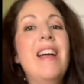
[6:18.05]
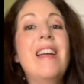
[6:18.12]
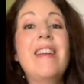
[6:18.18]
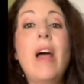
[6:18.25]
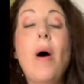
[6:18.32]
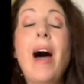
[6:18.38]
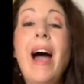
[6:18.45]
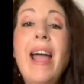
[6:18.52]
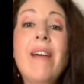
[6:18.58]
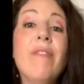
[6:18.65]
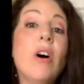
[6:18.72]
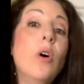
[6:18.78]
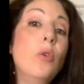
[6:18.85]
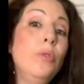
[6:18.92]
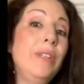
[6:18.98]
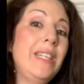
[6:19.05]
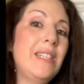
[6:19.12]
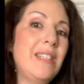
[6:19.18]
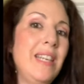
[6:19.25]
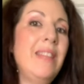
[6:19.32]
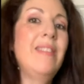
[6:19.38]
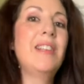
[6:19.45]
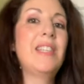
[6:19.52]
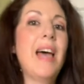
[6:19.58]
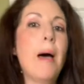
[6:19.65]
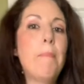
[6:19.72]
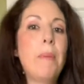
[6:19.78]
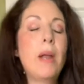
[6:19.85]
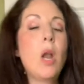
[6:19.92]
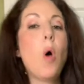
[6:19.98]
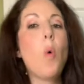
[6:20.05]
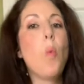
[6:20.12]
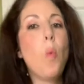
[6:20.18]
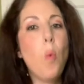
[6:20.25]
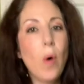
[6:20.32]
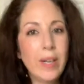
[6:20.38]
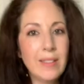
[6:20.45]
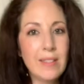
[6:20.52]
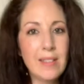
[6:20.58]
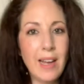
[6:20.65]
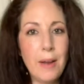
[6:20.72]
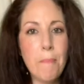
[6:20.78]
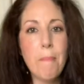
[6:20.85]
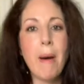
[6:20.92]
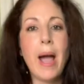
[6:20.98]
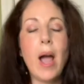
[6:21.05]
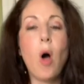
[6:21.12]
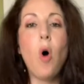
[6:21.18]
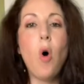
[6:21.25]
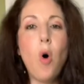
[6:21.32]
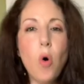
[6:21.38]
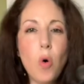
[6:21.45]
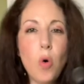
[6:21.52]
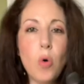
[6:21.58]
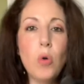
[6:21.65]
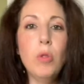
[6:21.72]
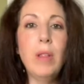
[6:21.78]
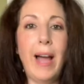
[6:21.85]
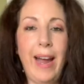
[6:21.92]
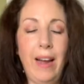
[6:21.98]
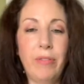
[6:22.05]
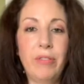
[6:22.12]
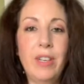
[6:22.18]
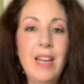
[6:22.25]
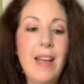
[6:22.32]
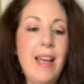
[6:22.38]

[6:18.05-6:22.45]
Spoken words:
Now, I have only seen this happen once in my whole life.